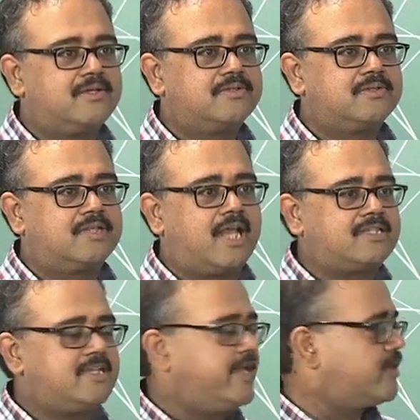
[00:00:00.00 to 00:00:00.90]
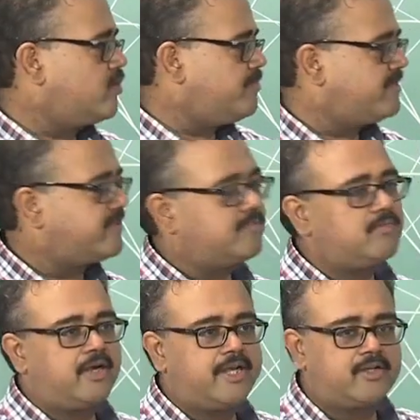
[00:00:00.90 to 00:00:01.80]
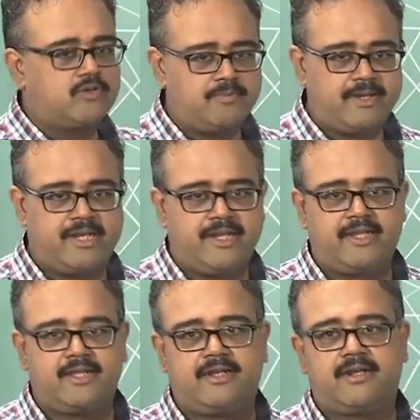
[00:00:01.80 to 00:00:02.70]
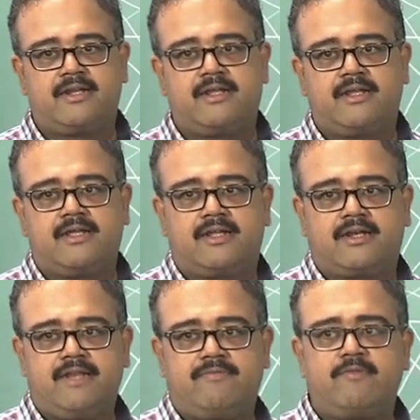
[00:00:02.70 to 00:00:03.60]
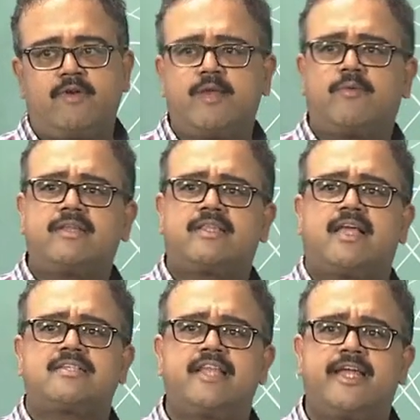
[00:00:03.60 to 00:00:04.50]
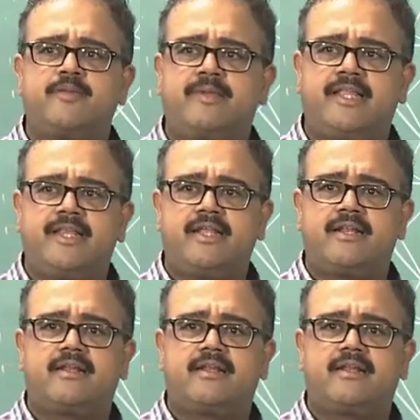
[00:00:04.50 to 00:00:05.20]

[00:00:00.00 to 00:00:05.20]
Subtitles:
So the last layer could be sigmoid, it could be linear, right. When would you want the last layer to be linear?